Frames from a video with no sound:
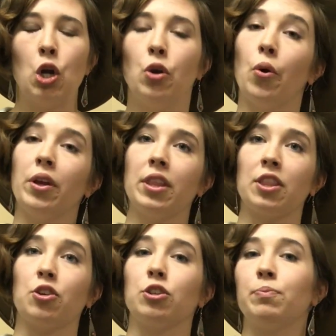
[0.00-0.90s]
knowing
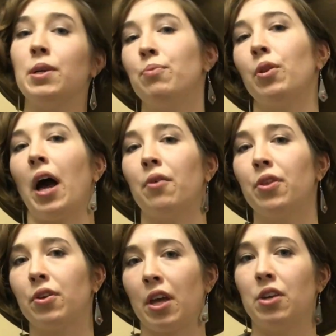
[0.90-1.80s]
that there's people
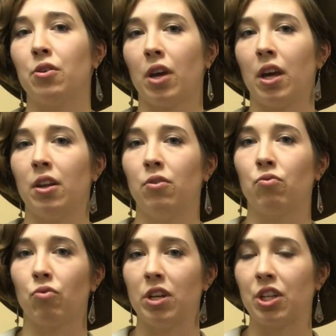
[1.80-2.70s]
out there that you
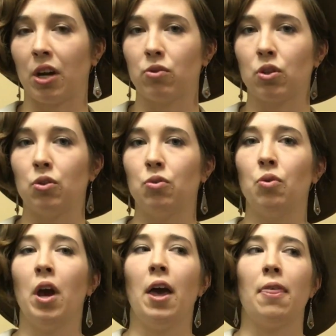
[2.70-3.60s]
can reach out
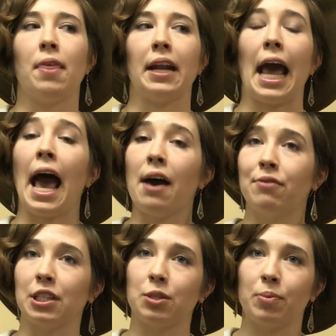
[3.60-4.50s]
to that
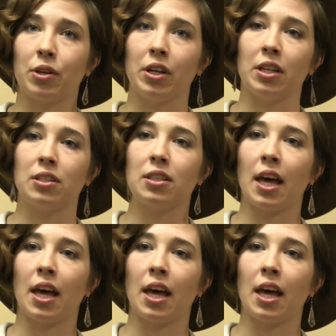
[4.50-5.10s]
have experience,